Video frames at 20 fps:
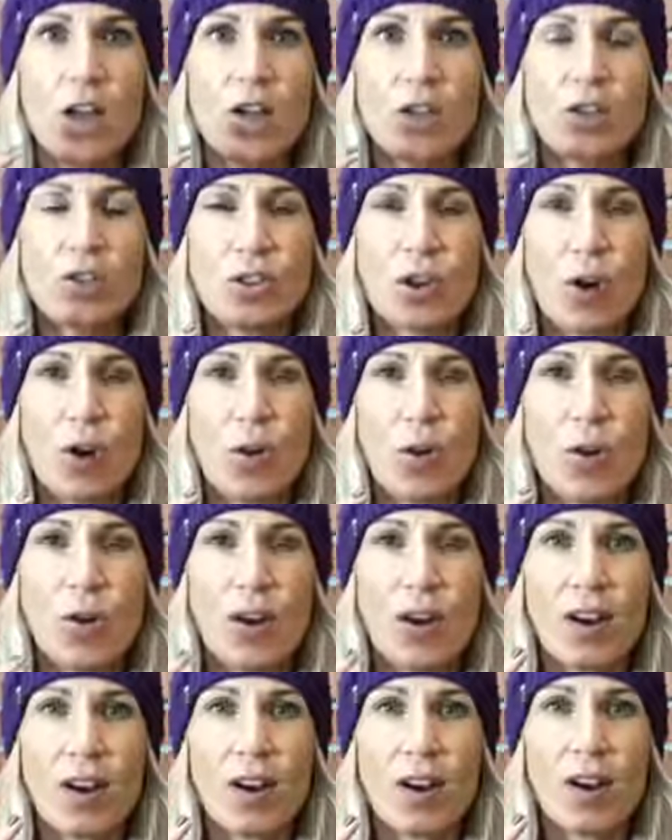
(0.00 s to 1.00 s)
So
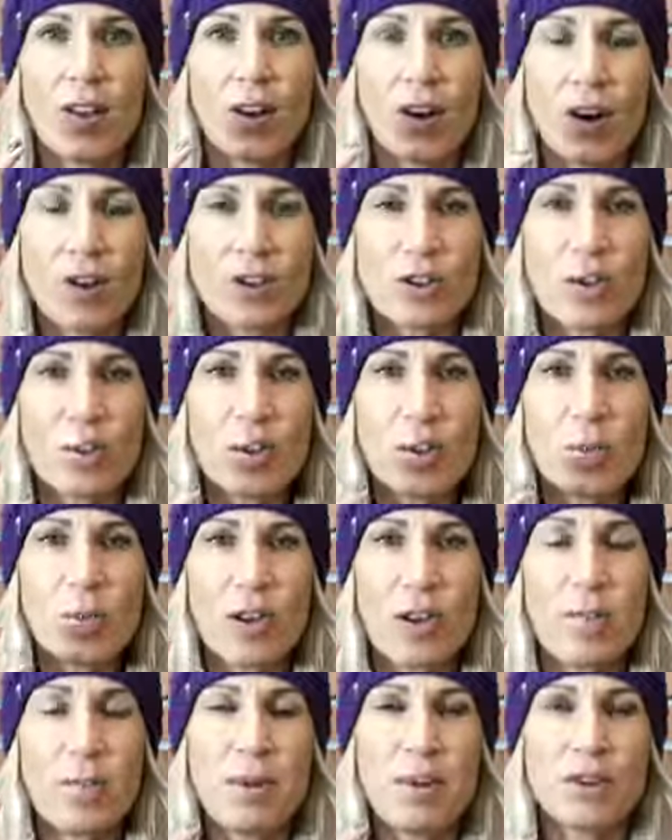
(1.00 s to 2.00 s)
there are so many
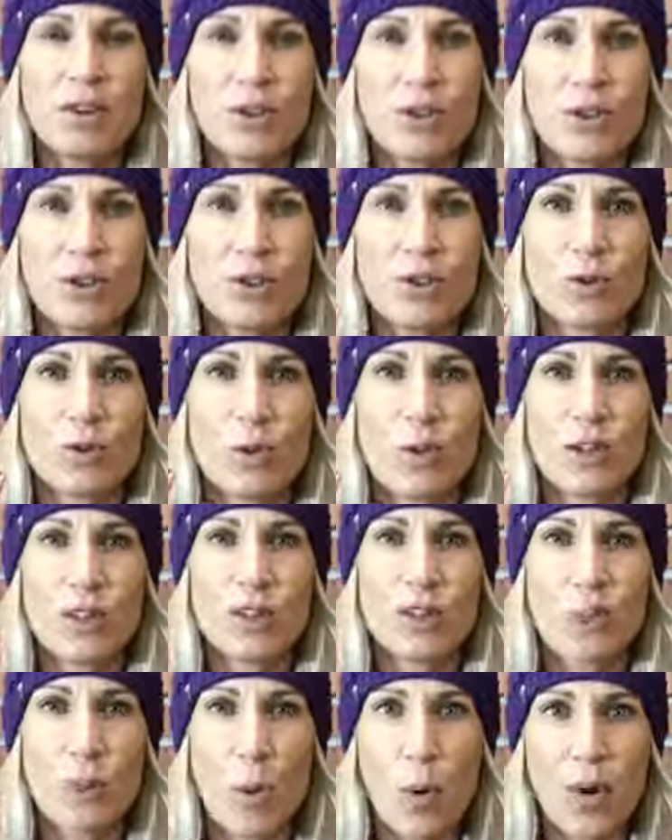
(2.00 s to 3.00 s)
plant-based solutions where we can
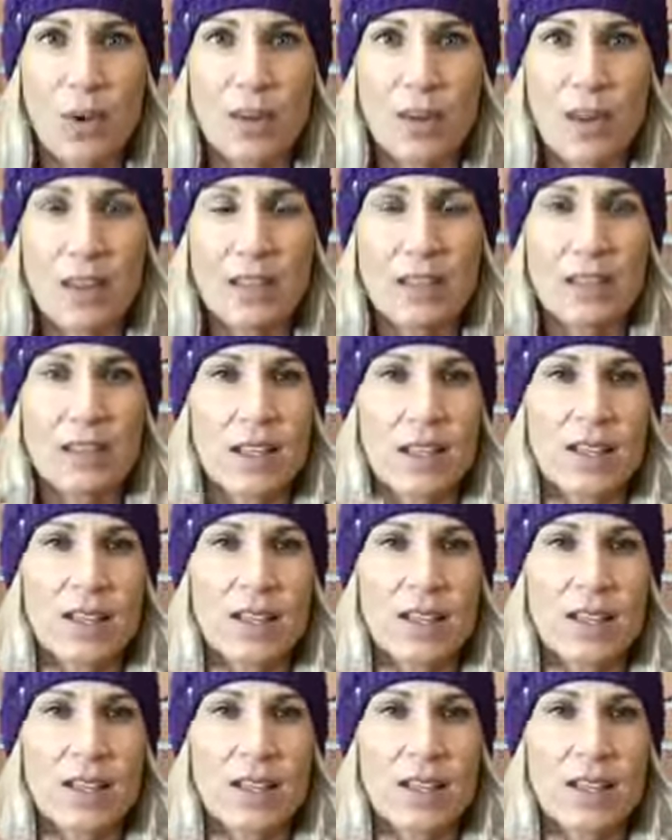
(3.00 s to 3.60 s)
support this.